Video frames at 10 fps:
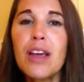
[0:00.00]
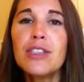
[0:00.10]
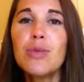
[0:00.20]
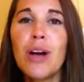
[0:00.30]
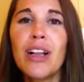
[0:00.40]

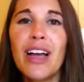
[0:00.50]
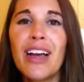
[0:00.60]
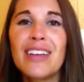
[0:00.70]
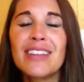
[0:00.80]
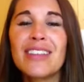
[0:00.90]
as well
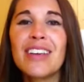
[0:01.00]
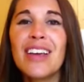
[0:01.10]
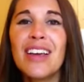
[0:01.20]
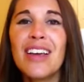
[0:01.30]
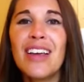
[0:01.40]
as
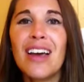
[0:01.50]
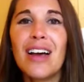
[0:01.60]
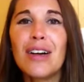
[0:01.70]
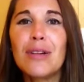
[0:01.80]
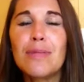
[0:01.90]

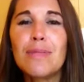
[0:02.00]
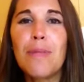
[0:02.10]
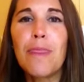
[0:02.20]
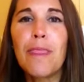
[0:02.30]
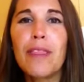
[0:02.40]
um,
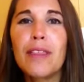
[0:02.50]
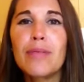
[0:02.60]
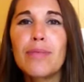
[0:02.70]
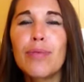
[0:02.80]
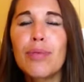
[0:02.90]

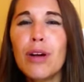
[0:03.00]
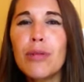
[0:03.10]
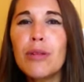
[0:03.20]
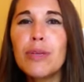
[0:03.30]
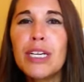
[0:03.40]

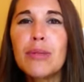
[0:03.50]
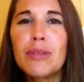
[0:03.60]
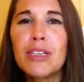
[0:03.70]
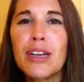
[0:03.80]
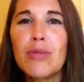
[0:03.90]
probably be able
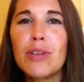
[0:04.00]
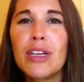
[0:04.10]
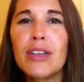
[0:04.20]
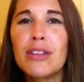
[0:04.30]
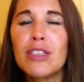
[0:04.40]
to like
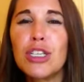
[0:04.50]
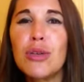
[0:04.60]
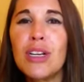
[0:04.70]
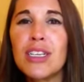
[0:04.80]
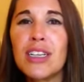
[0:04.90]
really tune
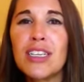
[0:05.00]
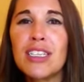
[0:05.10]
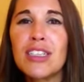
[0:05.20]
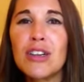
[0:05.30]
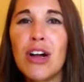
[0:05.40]
in to
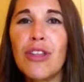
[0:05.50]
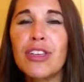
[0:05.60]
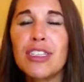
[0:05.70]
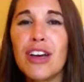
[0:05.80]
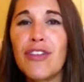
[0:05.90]
listen to all the
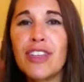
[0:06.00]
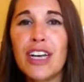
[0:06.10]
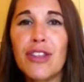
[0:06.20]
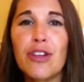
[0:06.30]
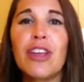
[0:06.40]
stuff that's
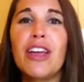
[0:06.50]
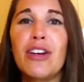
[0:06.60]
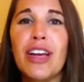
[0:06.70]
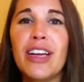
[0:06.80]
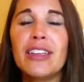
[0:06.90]
out there on the
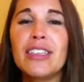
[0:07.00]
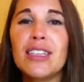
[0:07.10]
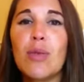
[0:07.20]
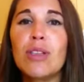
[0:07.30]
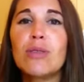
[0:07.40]
internet to
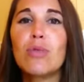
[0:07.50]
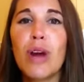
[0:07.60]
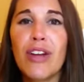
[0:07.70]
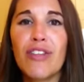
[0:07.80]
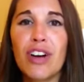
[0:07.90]
see what's
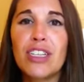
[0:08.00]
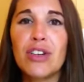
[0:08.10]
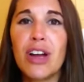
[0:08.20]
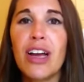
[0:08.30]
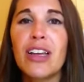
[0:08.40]
right for us or
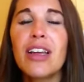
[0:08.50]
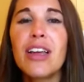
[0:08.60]
not